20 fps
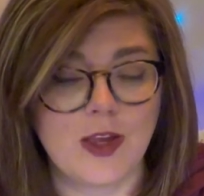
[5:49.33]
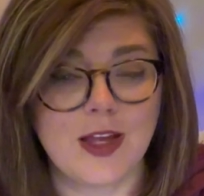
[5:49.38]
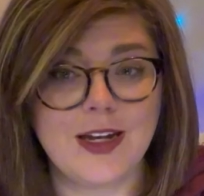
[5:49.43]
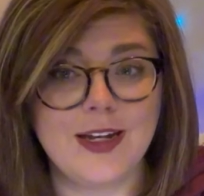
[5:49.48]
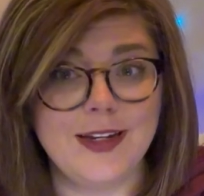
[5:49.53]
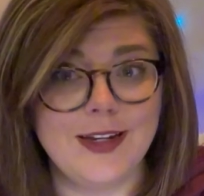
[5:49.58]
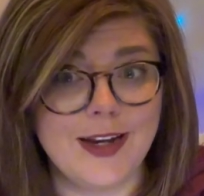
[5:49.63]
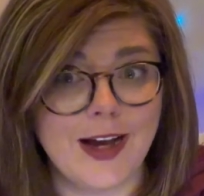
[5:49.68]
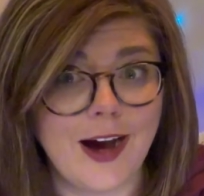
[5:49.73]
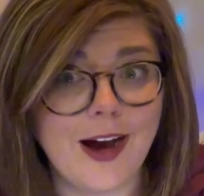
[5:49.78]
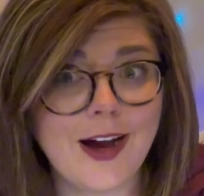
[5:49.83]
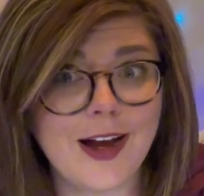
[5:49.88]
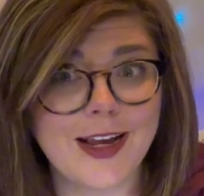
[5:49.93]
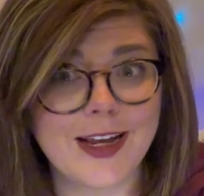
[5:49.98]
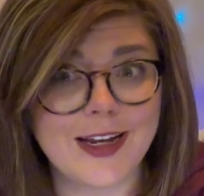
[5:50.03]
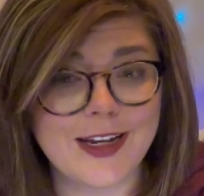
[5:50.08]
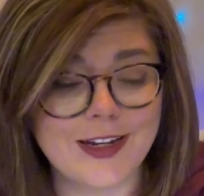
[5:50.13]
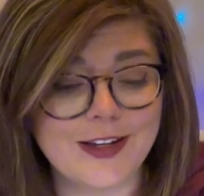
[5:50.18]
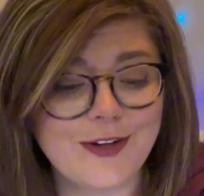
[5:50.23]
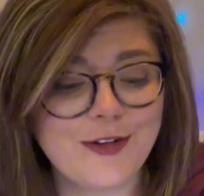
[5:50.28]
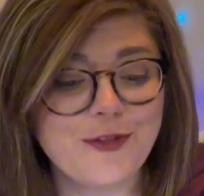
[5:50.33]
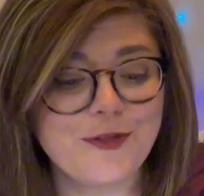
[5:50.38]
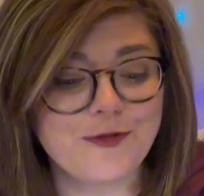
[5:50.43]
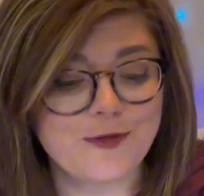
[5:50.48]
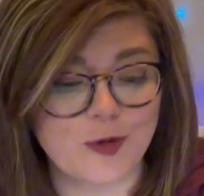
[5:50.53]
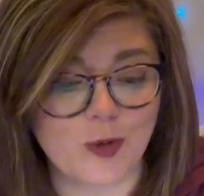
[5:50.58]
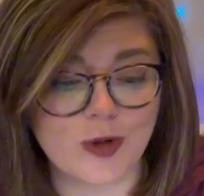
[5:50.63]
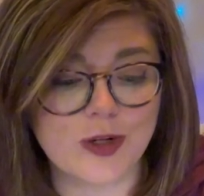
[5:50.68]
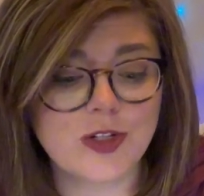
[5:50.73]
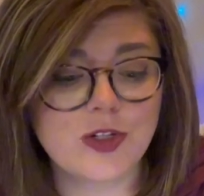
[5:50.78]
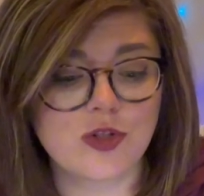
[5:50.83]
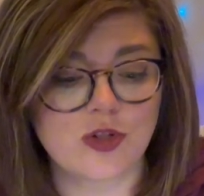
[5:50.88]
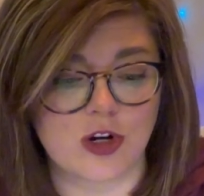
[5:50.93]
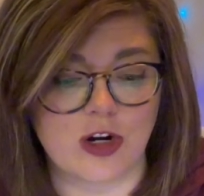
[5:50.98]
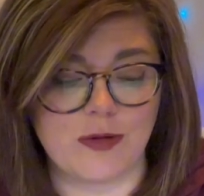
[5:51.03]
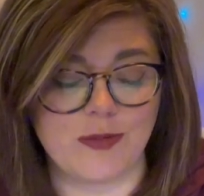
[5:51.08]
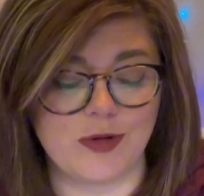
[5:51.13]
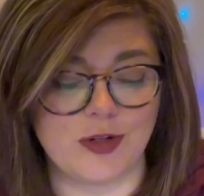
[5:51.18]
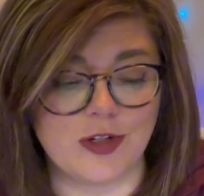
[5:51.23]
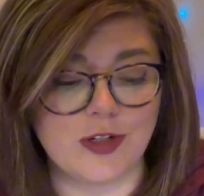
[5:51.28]
nine
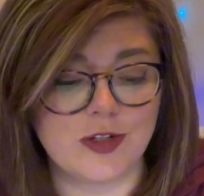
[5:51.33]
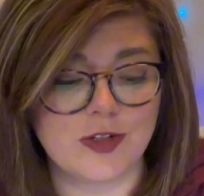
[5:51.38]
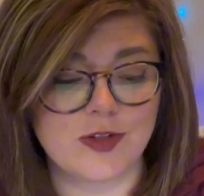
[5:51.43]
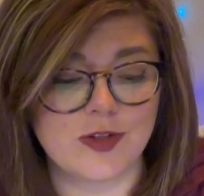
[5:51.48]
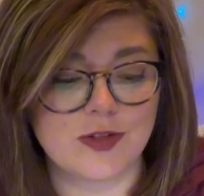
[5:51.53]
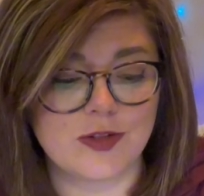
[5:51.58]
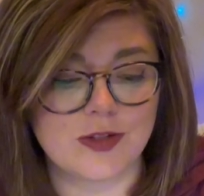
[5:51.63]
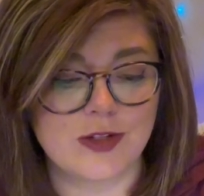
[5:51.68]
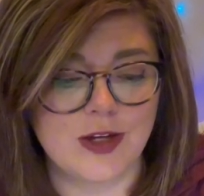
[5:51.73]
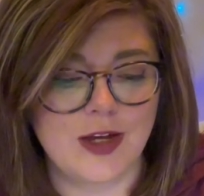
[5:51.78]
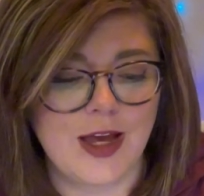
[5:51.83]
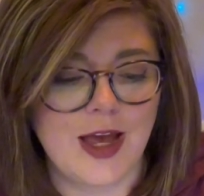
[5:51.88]
four-star books,